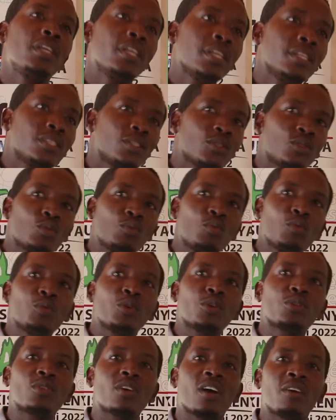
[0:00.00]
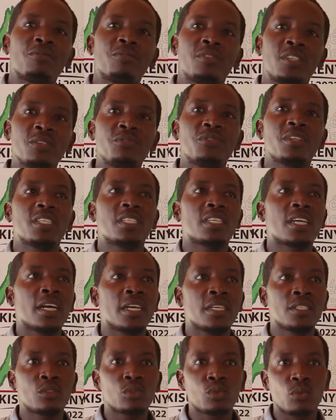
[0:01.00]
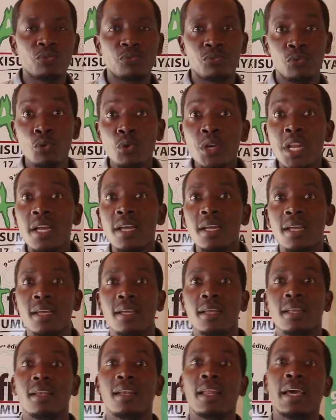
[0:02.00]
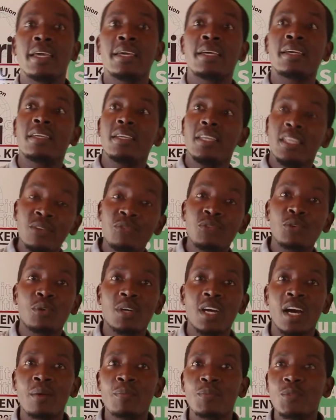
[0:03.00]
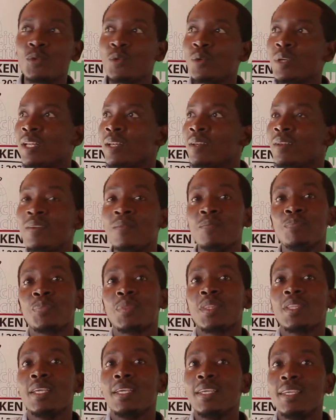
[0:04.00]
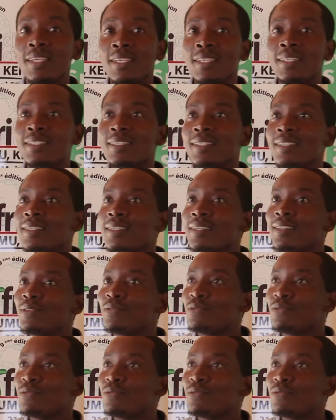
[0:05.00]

in Kisumu, we also have different kinds of food. Like if you come, you will eat